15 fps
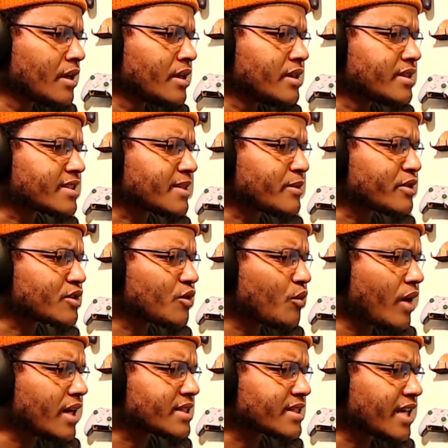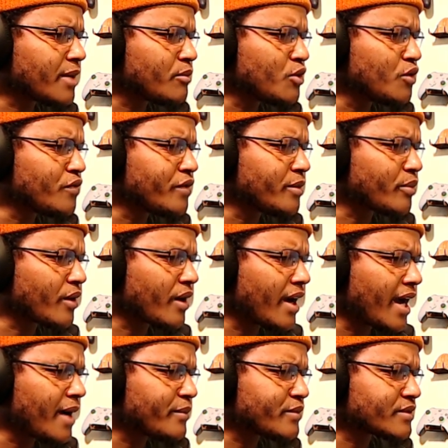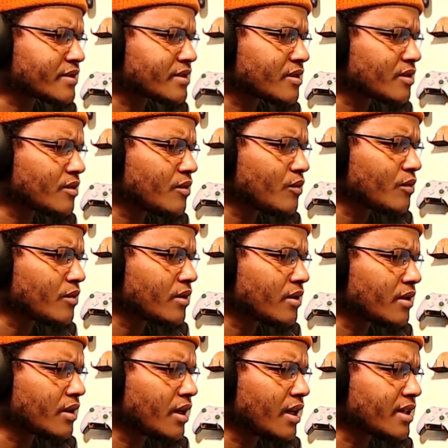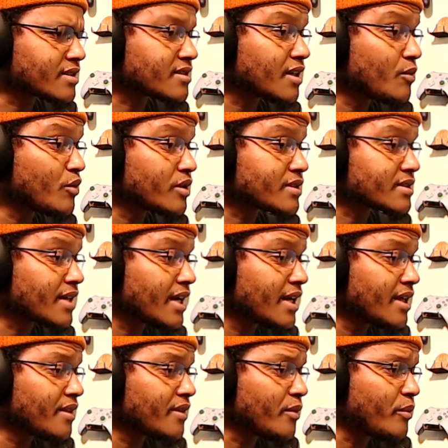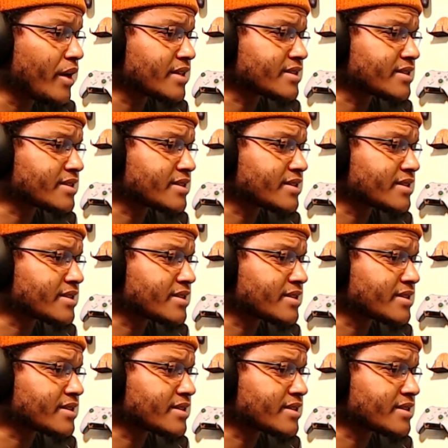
Similar to watching a movie, perhaps. Some will say the best